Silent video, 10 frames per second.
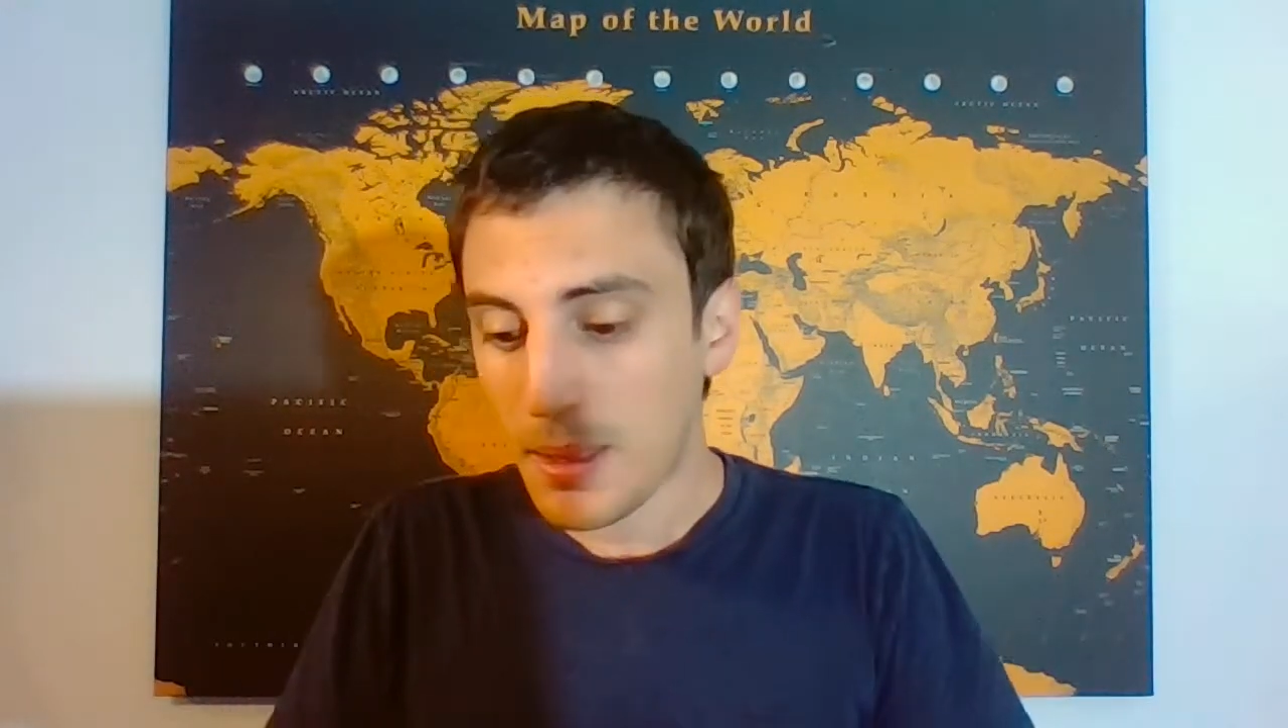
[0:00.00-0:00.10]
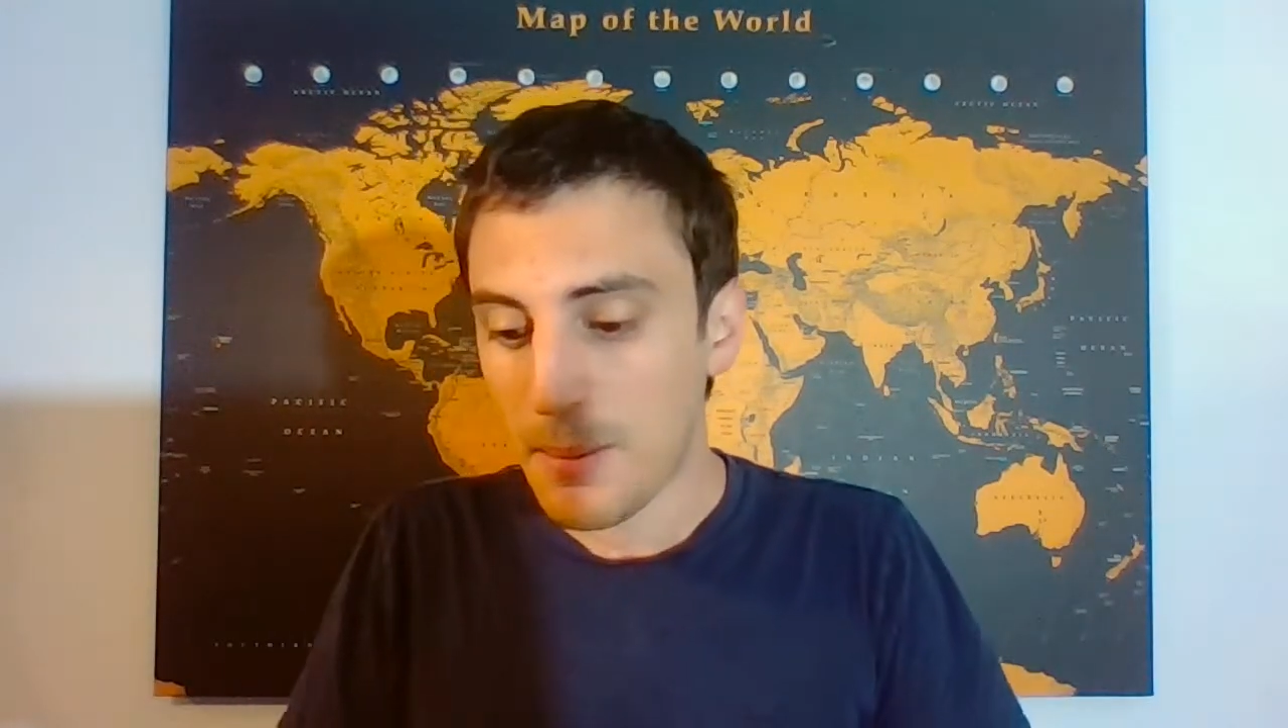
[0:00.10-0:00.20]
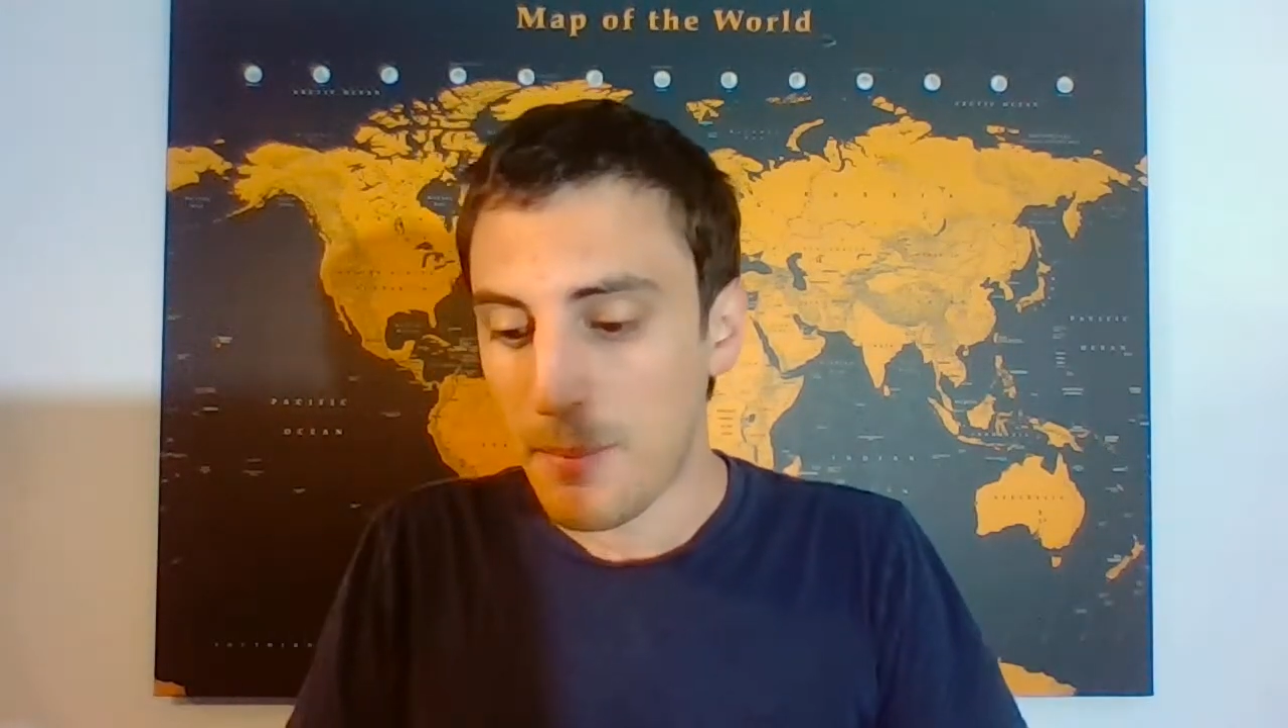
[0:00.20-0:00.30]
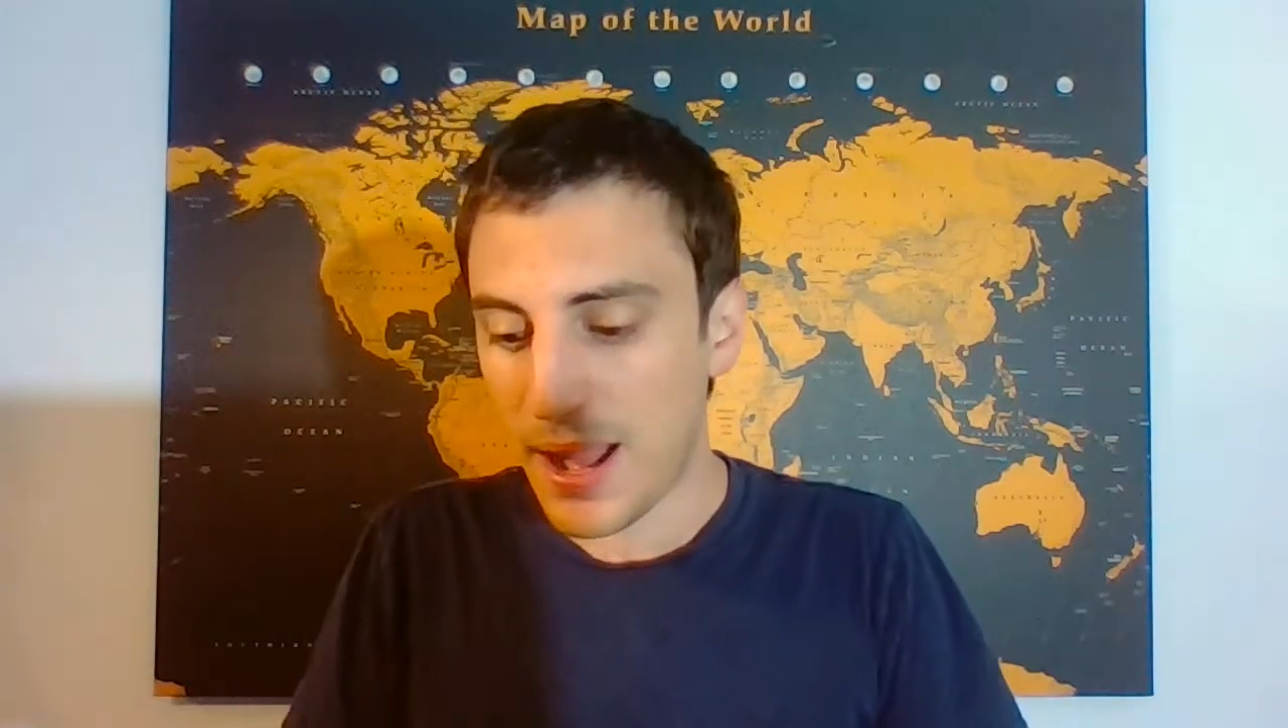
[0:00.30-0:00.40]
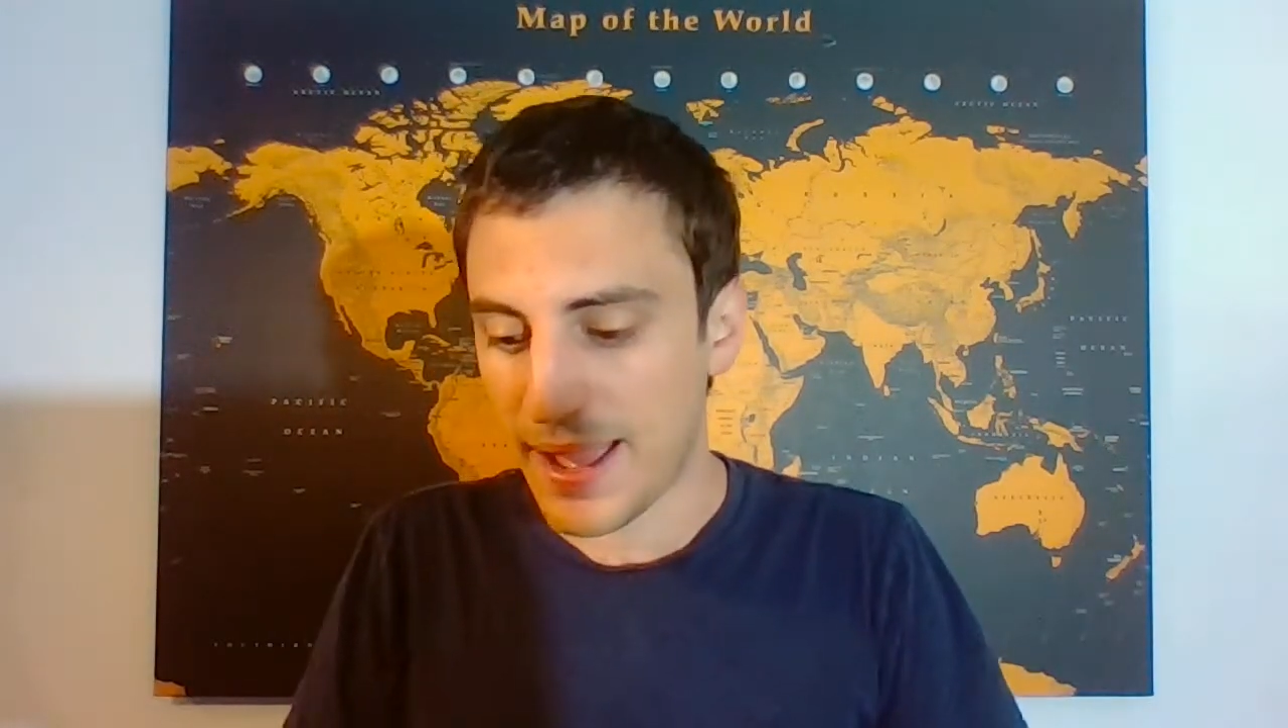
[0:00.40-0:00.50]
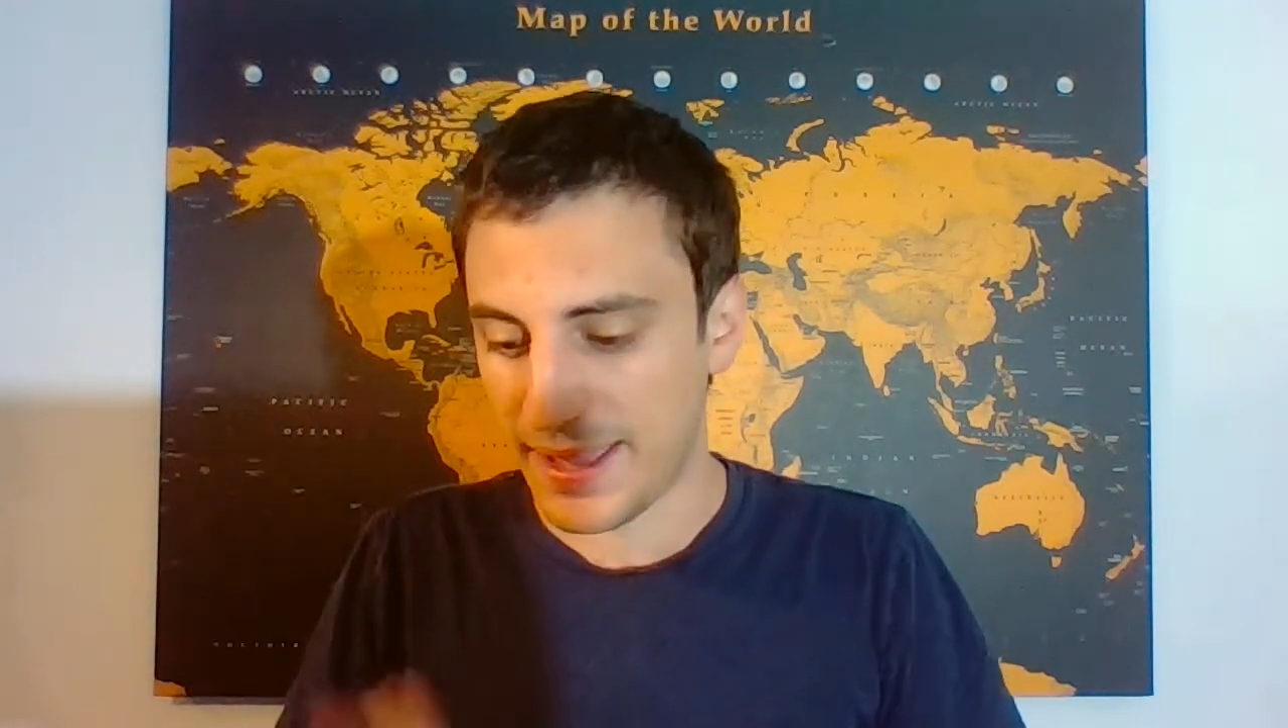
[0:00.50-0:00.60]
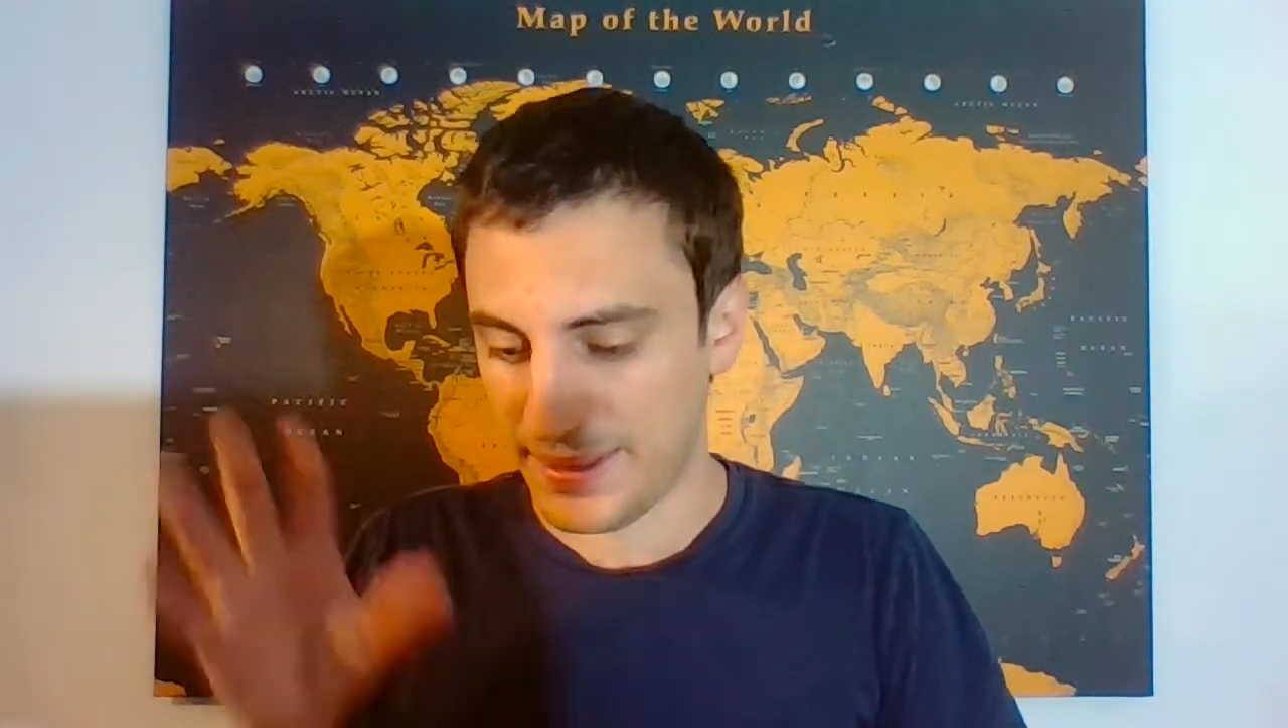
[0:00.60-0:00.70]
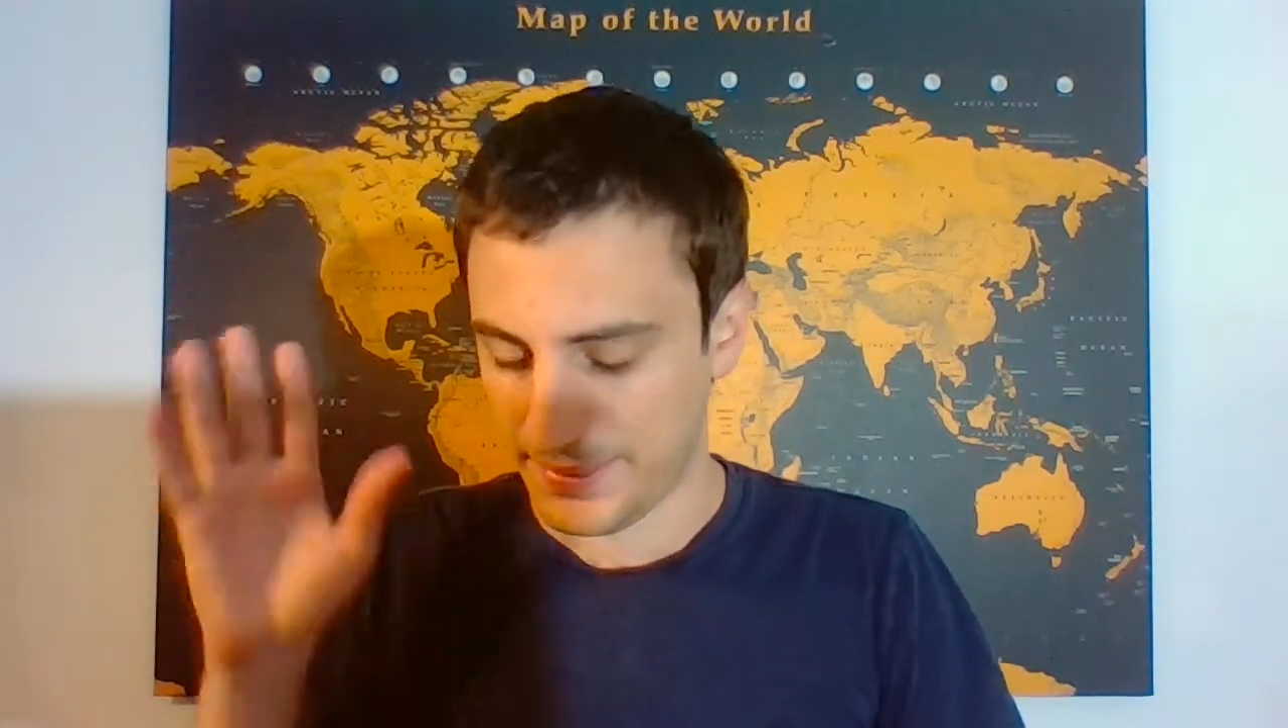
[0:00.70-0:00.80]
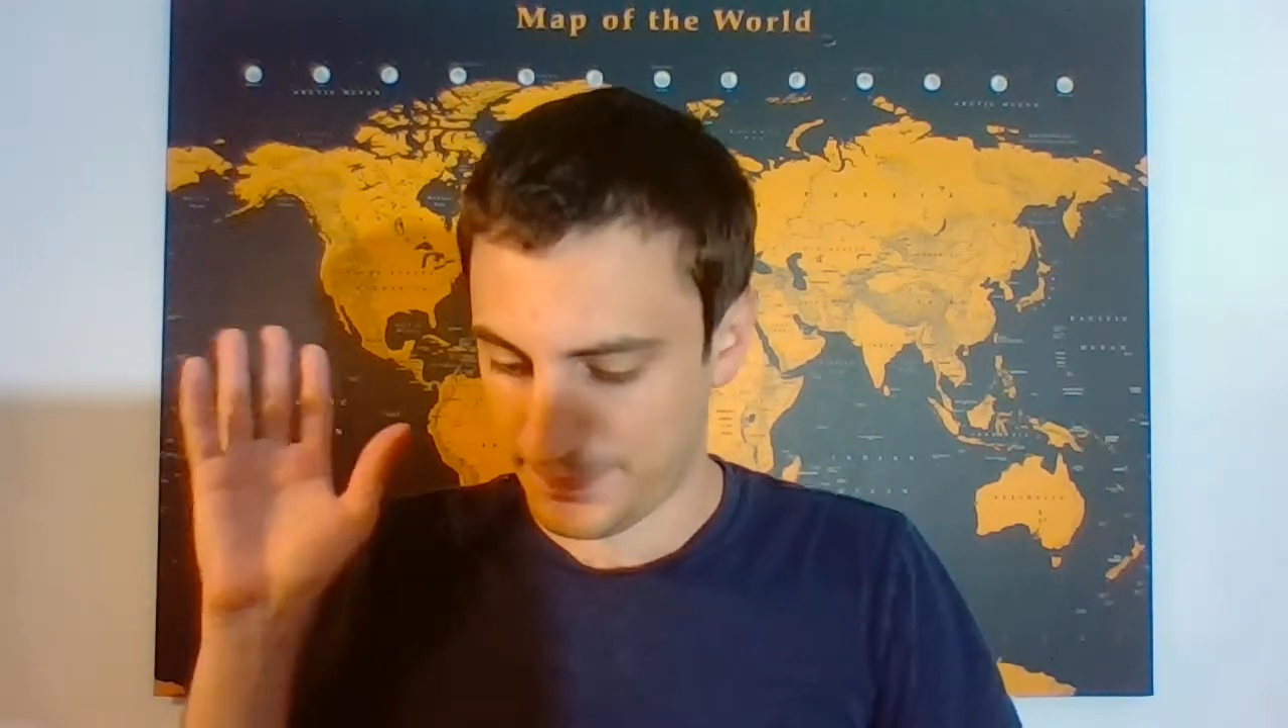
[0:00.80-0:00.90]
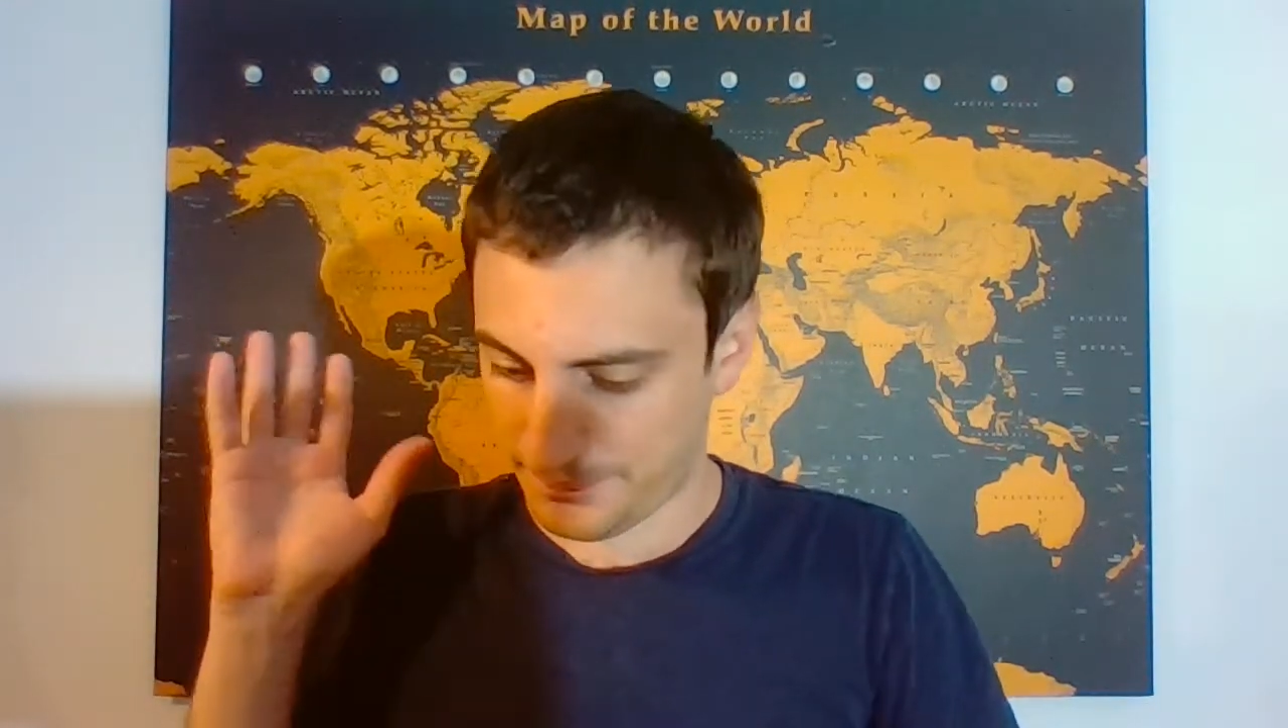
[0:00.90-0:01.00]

My